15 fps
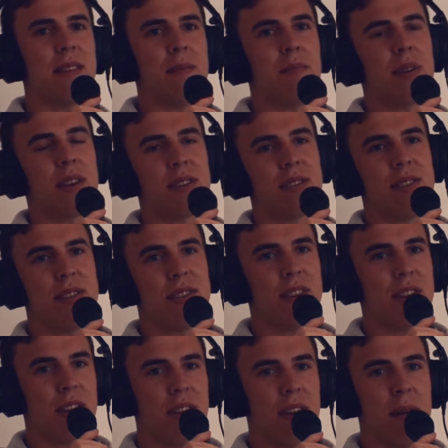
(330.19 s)
it builds
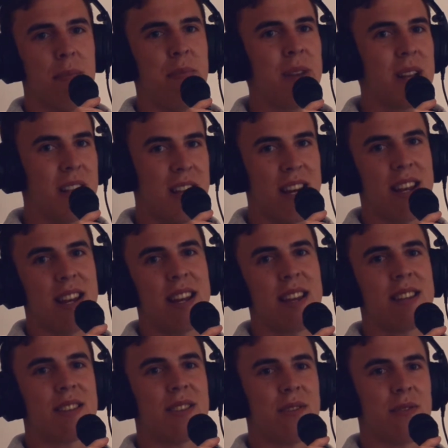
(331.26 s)
your
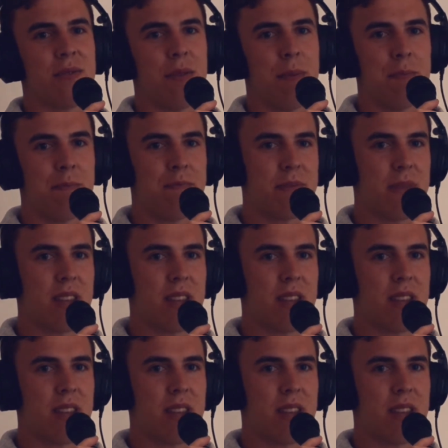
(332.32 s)
ability to